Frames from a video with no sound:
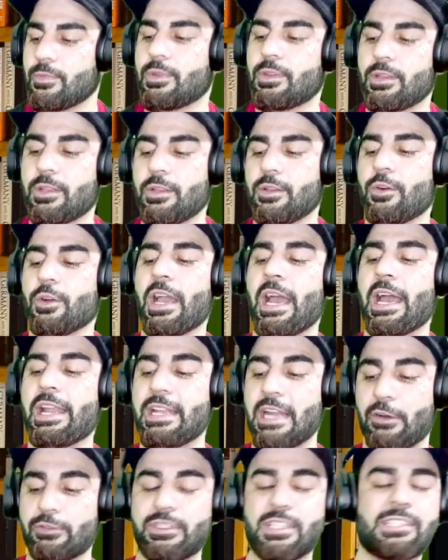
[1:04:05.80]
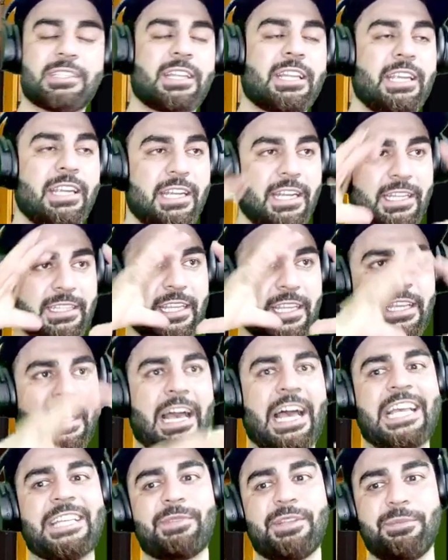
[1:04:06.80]
Okay, and now this 3D thing
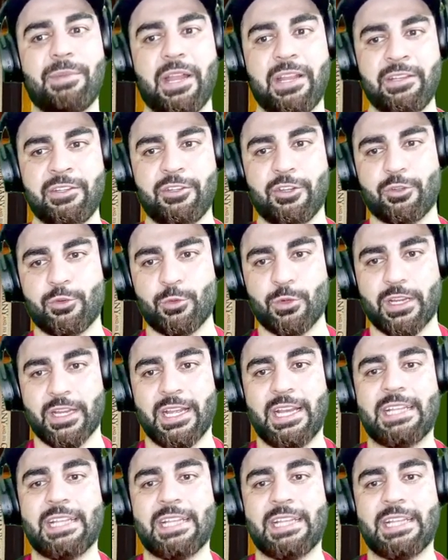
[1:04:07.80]
has been made into 2D.